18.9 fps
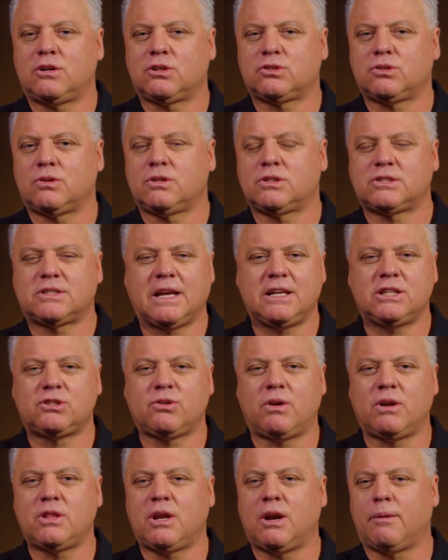so the Saints are
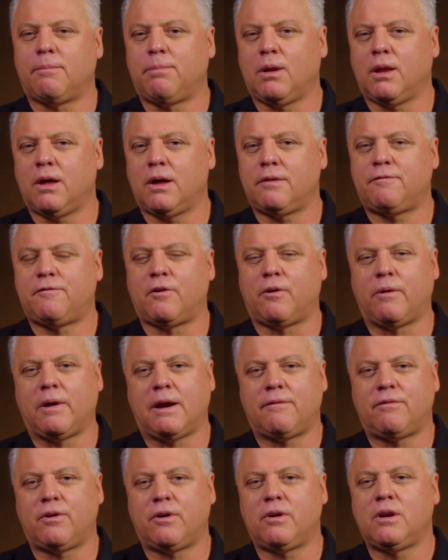in their blood
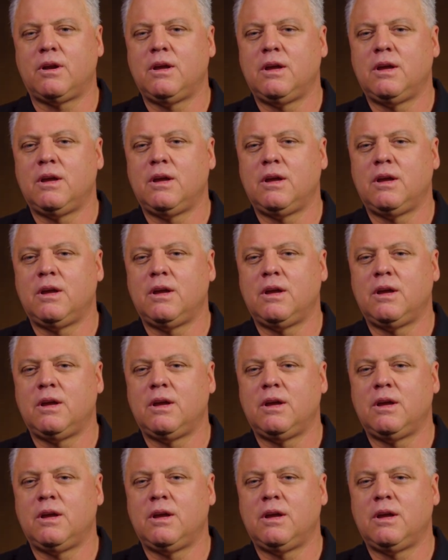forever.